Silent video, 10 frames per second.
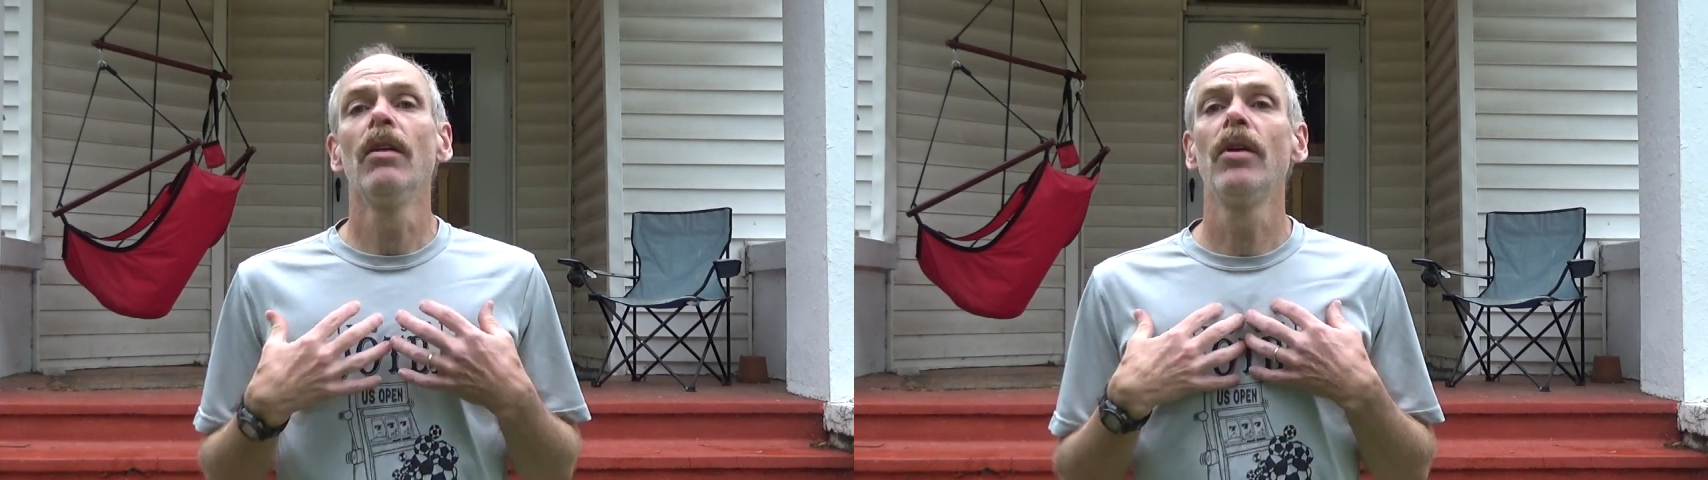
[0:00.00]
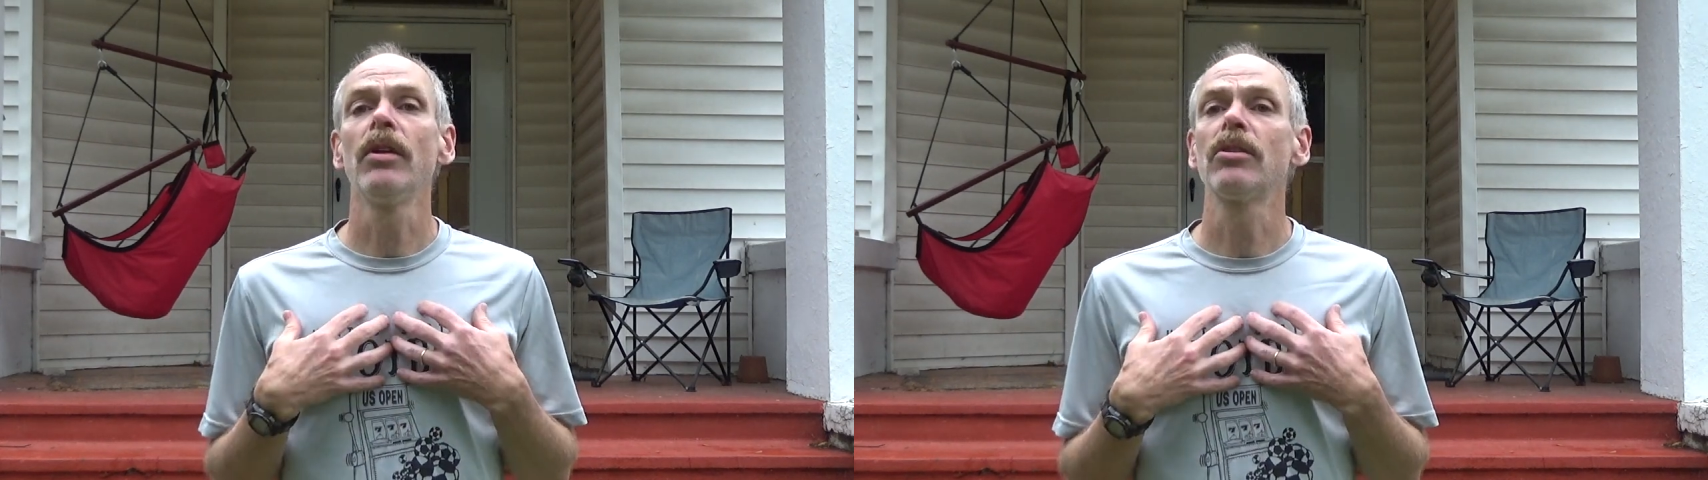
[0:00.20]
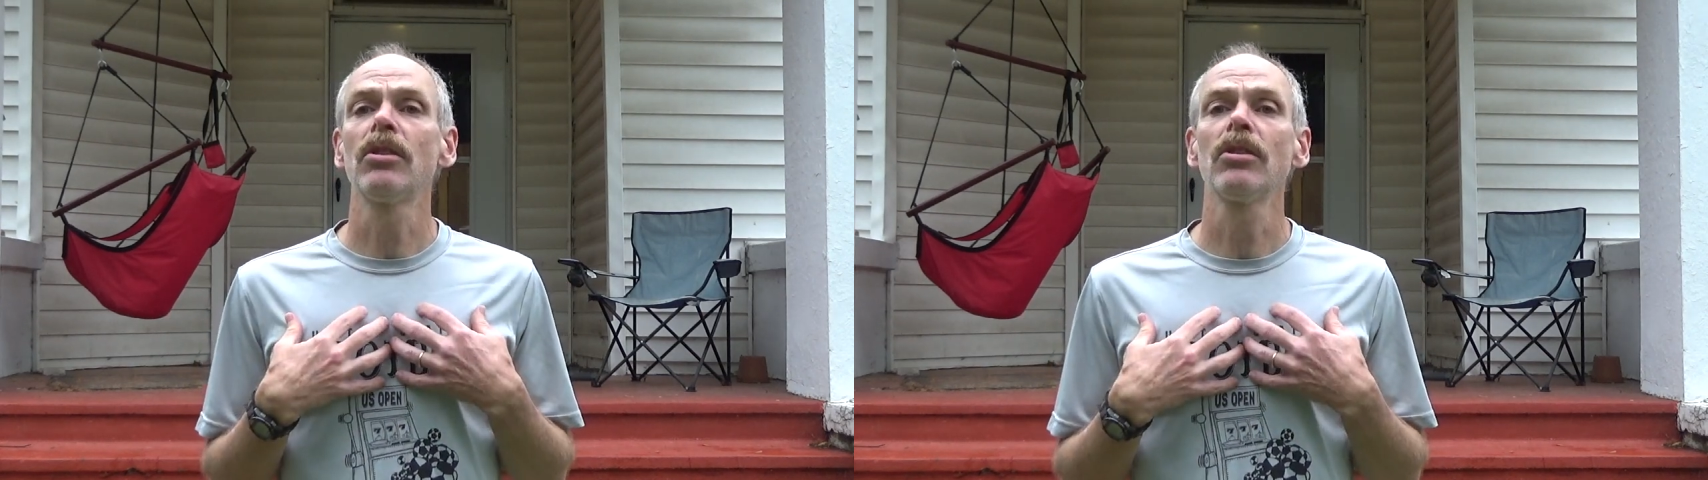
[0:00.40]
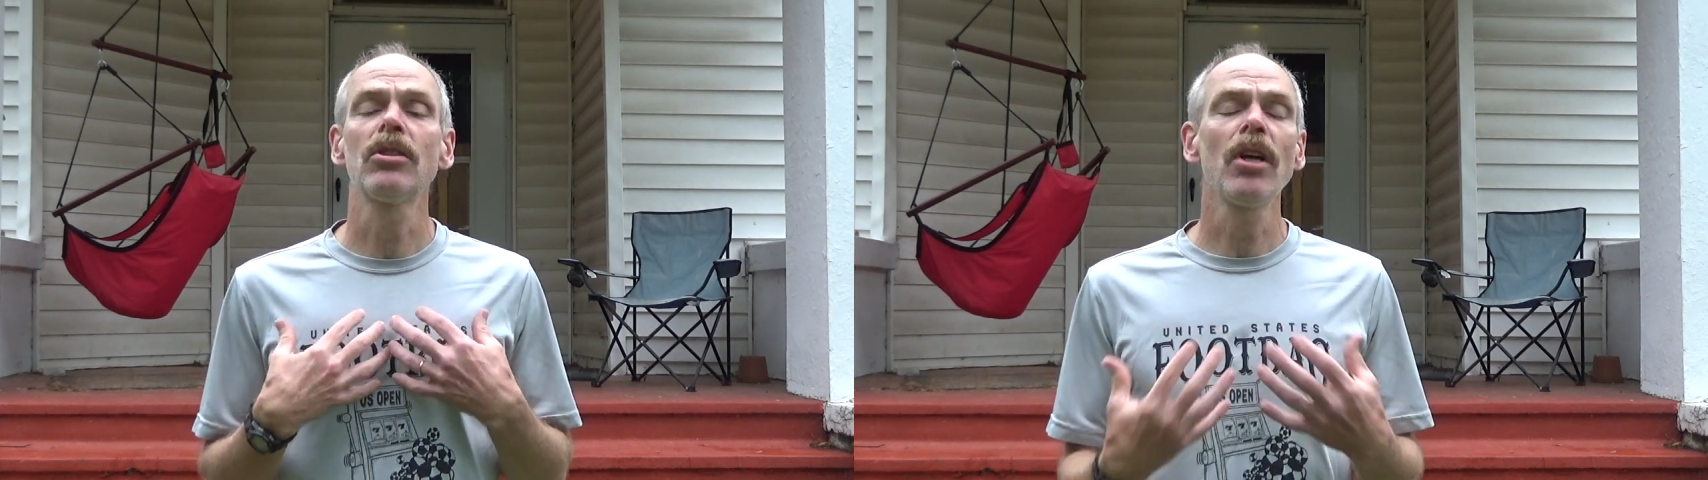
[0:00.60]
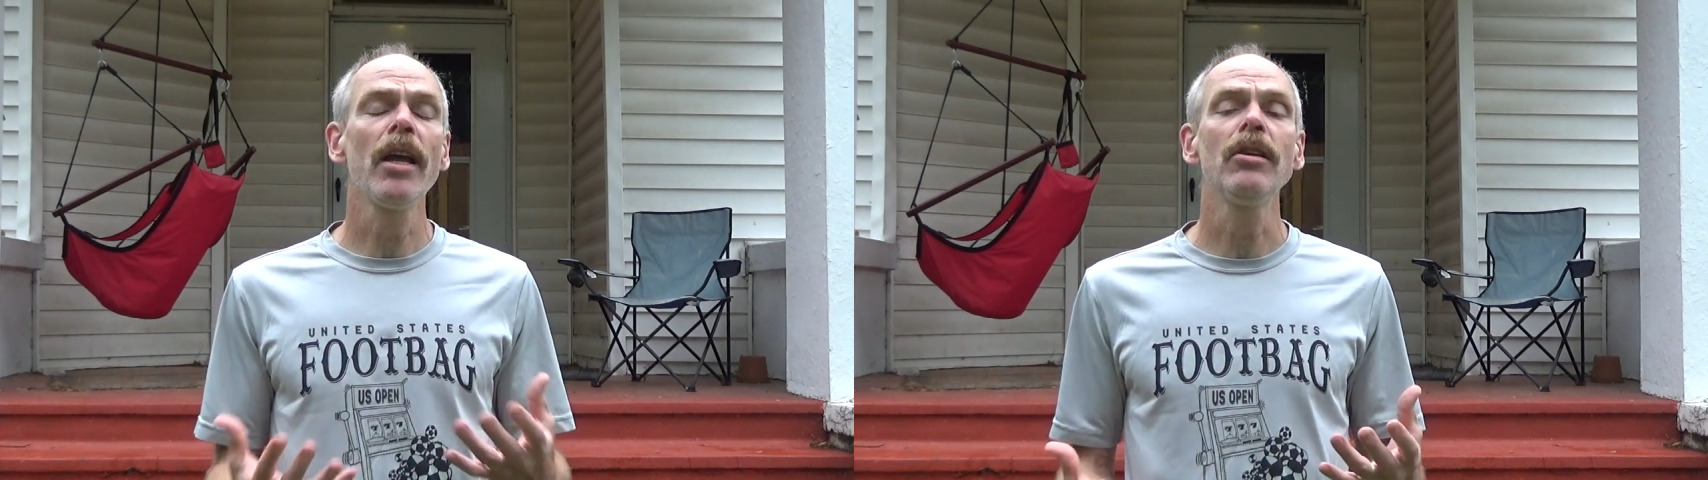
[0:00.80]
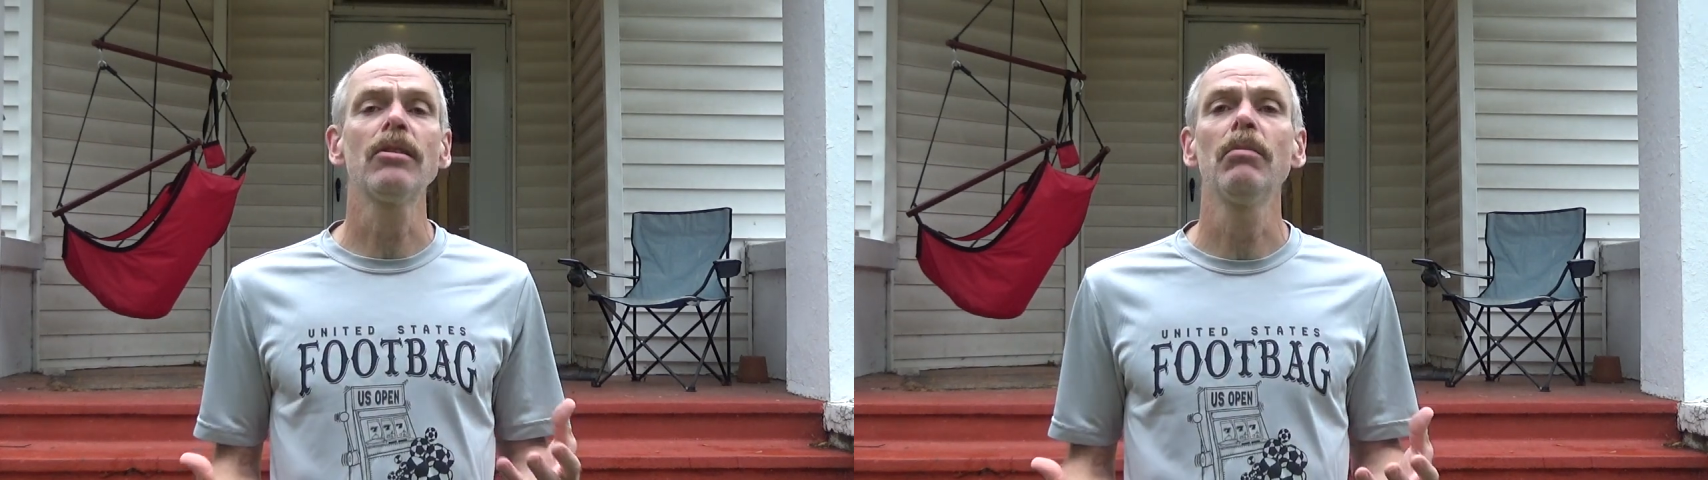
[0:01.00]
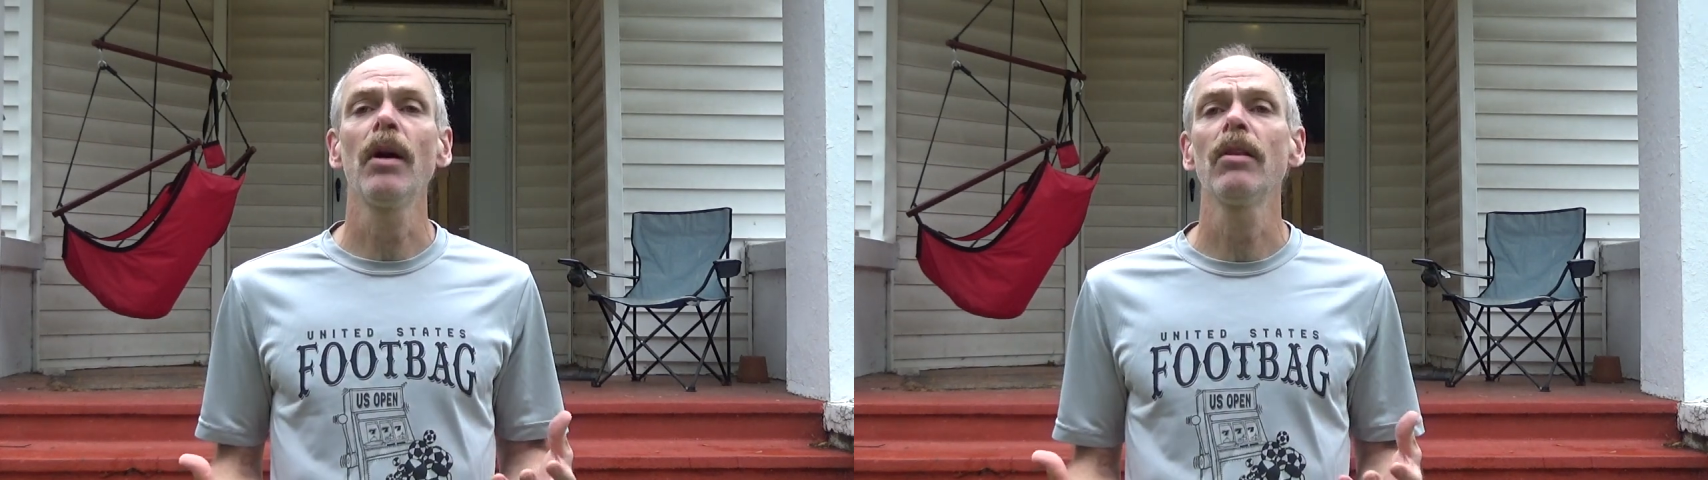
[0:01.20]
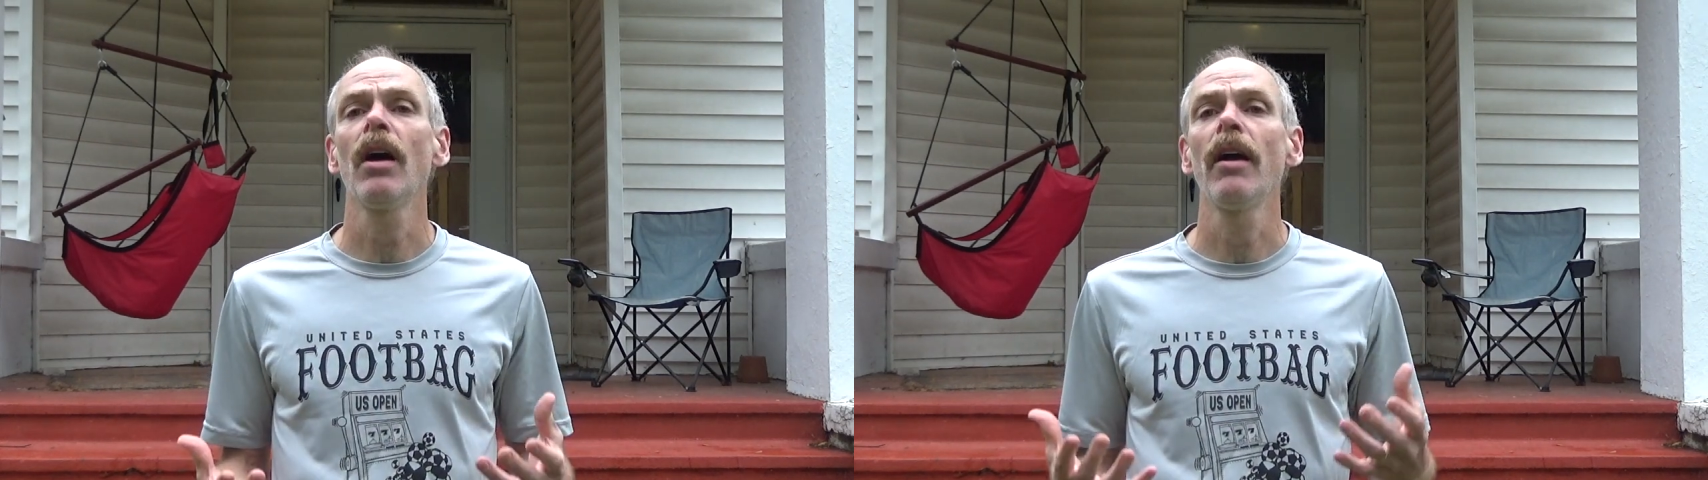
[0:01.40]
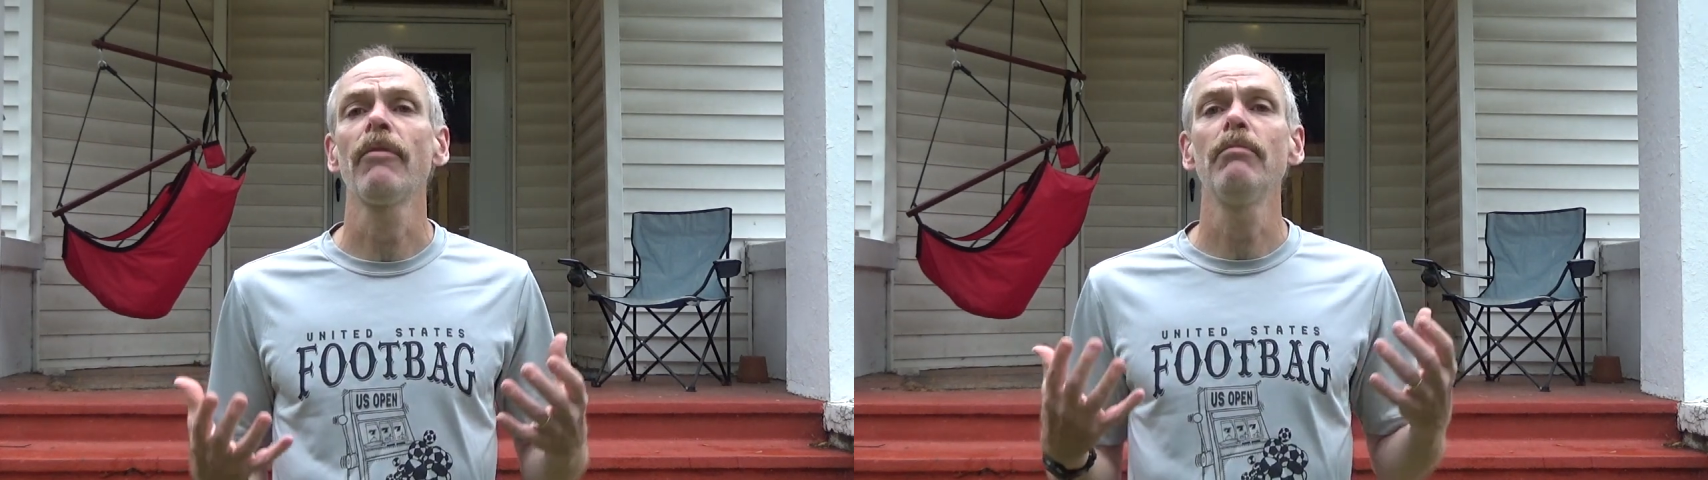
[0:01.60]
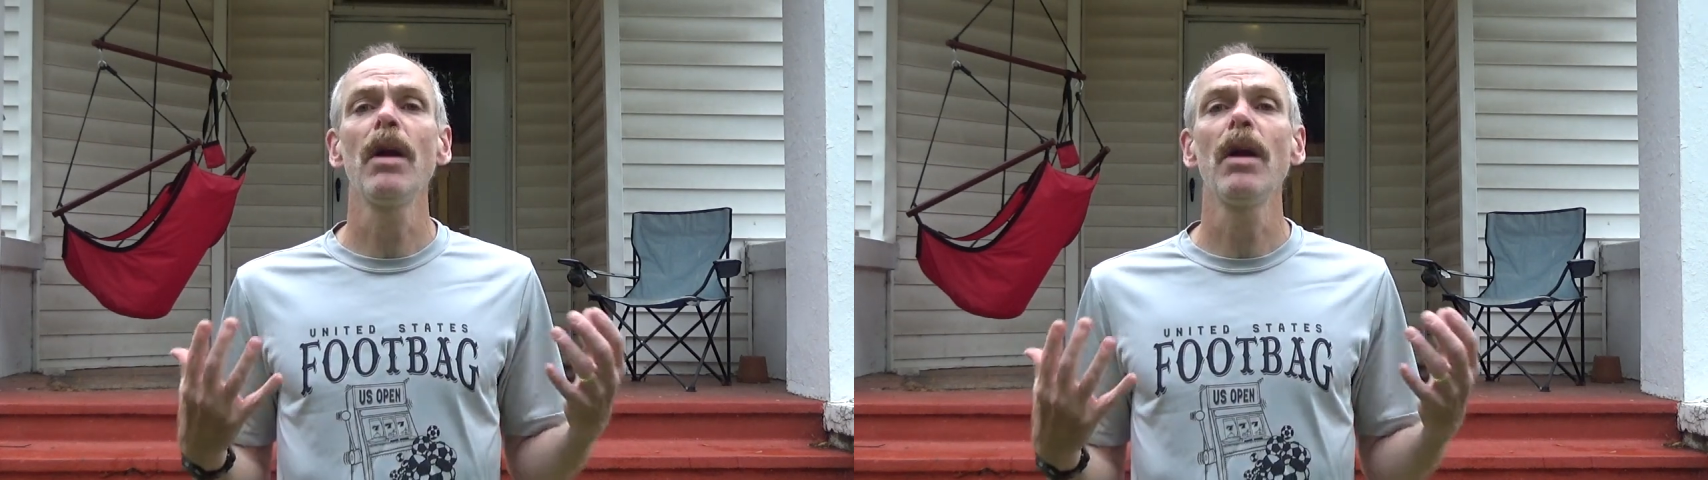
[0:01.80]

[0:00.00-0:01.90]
that has just changed my life,